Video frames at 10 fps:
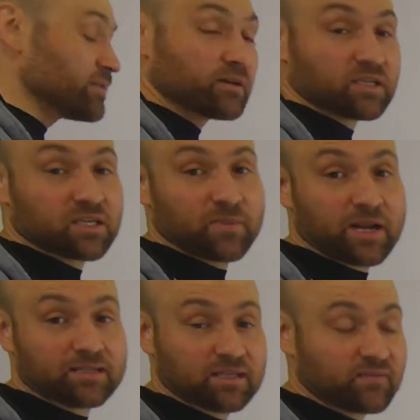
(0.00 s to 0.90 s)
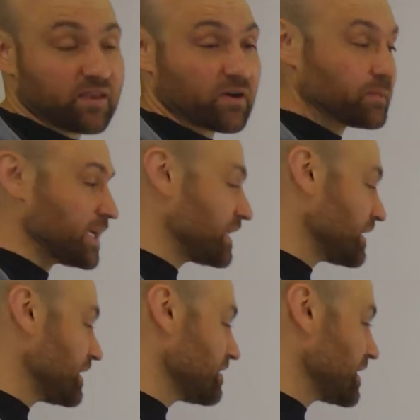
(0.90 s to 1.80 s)
a look at Gemini, see if they've updated
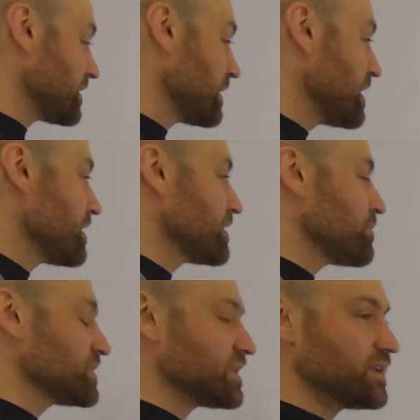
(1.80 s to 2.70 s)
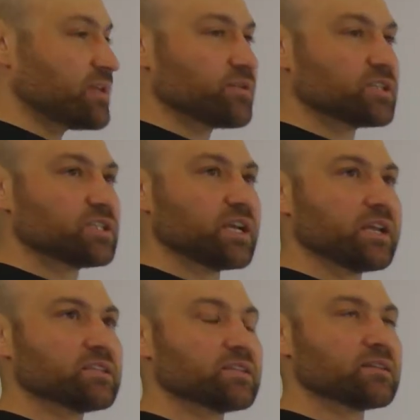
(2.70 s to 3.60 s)
anything. There was another
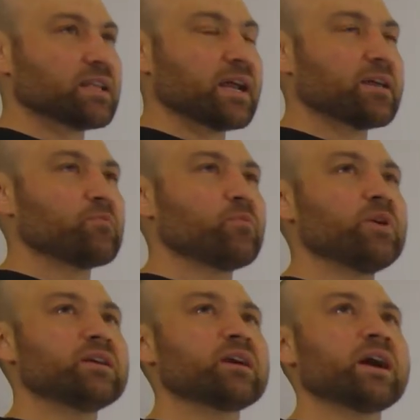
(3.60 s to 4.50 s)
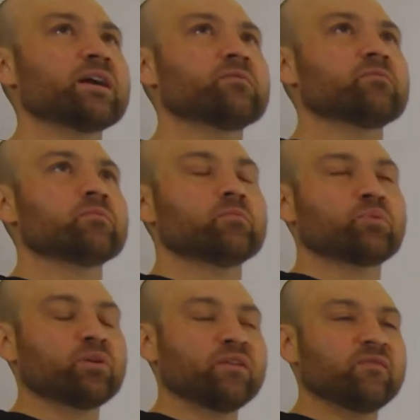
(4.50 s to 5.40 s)
exchange that I had
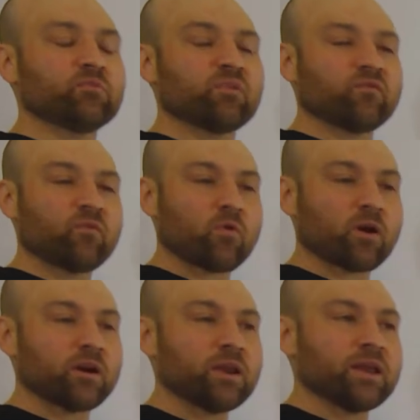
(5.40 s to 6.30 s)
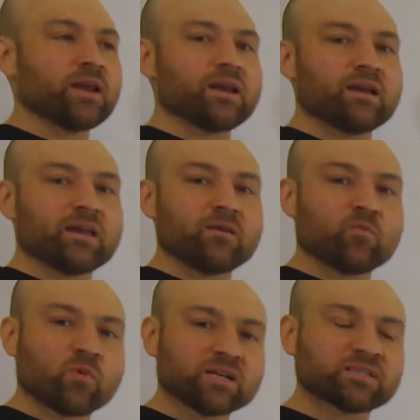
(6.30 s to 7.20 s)
previewed before. It
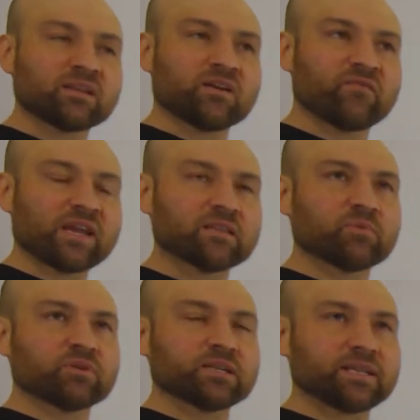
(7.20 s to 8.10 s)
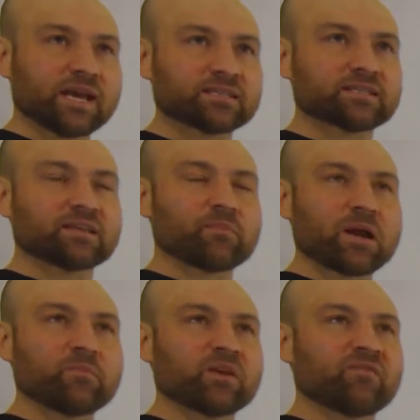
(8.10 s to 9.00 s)
wasn't available in Texas. It
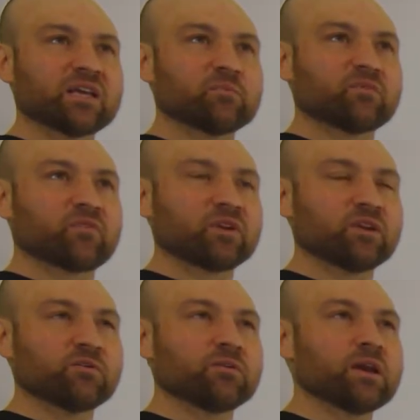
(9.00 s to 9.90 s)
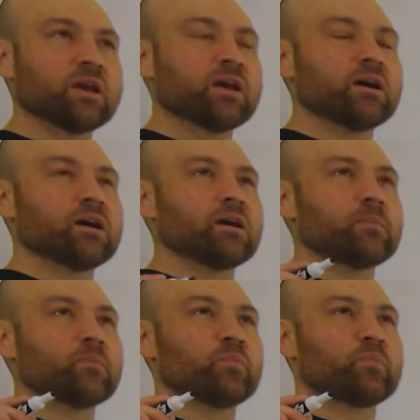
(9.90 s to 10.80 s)
might be available for you.
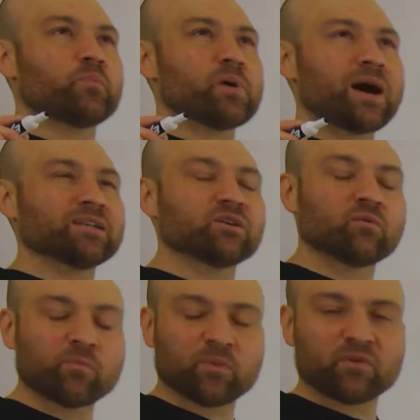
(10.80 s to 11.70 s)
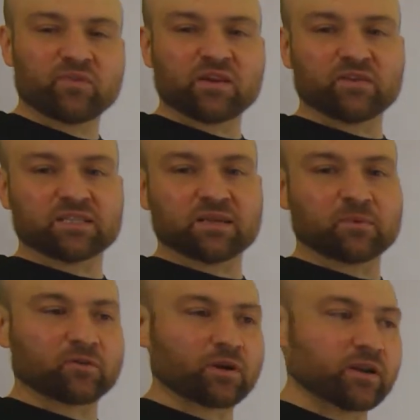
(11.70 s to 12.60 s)
I don't remember if they accept
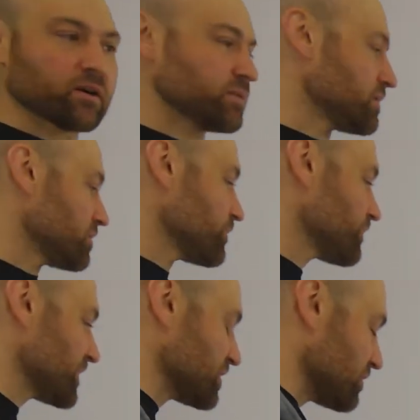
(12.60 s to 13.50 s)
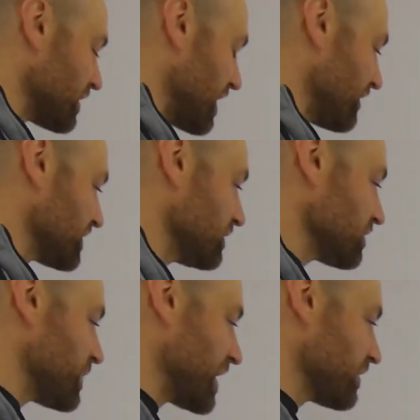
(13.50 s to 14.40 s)
your credit card though. So I'll have to
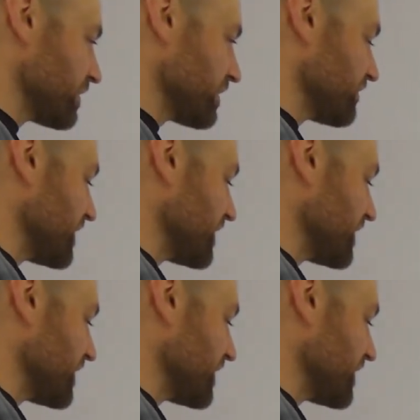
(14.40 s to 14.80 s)
look back on another